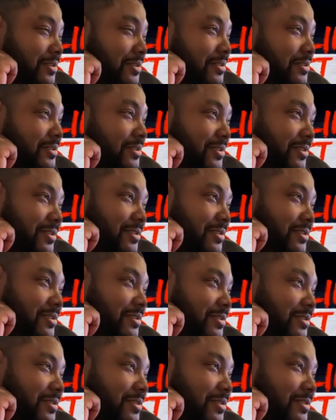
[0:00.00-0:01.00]
The
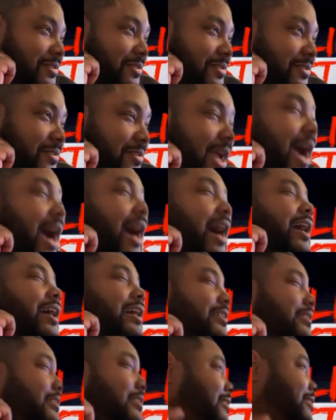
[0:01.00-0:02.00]
machine. The ah.
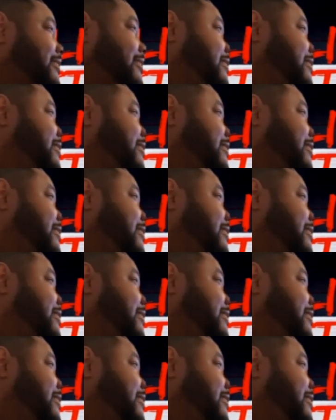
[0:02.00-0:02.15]
machine. Ah.